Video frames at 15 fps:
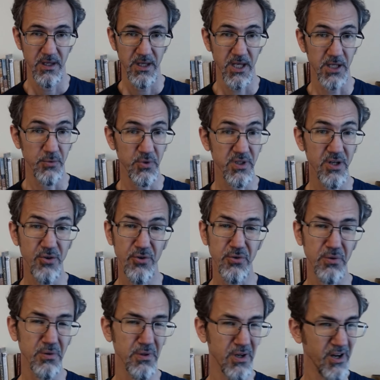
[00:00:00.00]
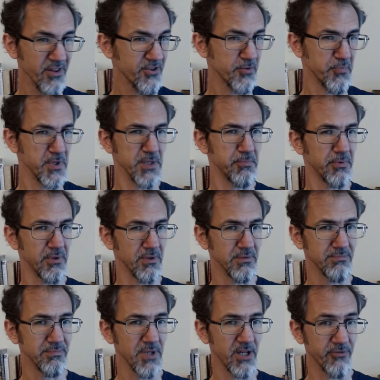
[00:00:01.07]
And we know other people
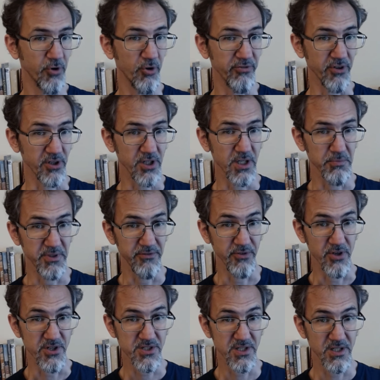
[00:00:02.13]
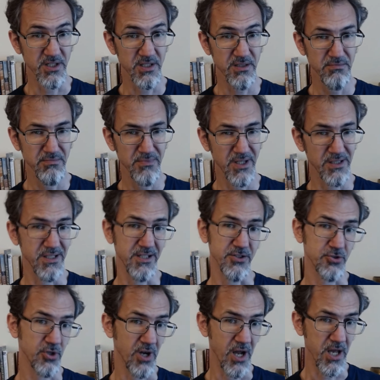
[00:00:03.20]
have overcome adversity and then
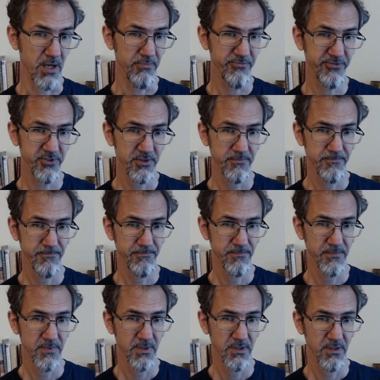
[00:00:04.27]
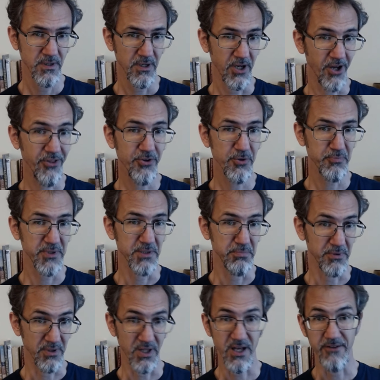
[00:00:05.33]
triumphed. Other
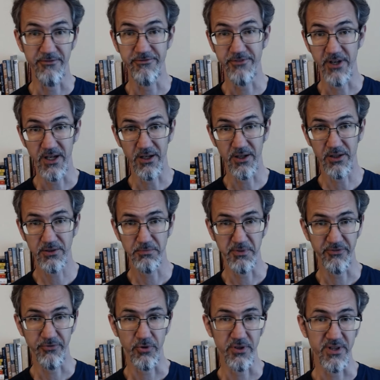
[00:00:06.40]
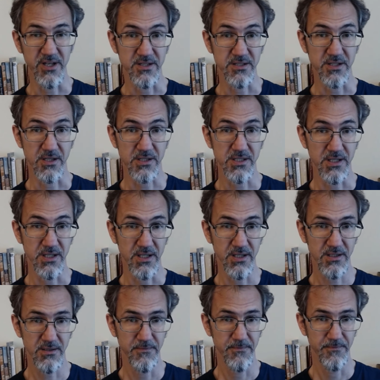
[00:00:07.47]
people have failed before they
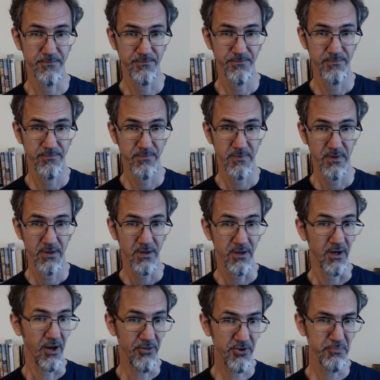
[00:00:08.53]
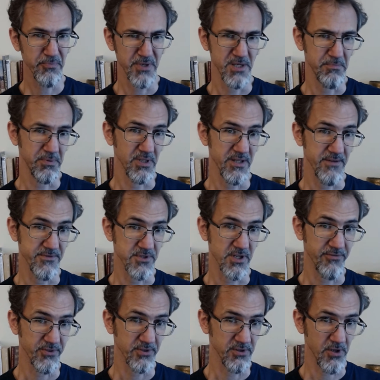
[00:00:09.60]
succeeded. Other people have
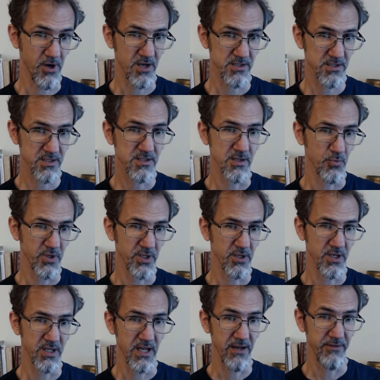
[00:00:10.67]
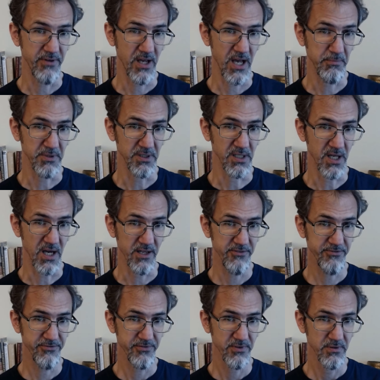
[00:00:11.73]
suffered losses and went on to have a happy
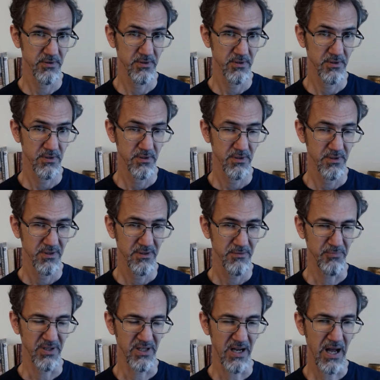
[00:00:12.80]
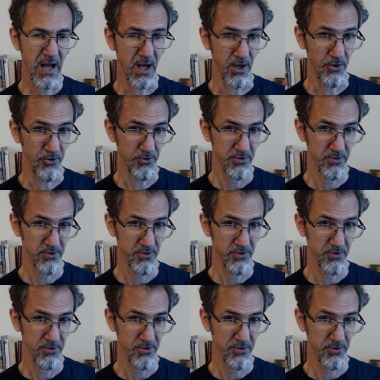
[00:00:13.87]
life. But how?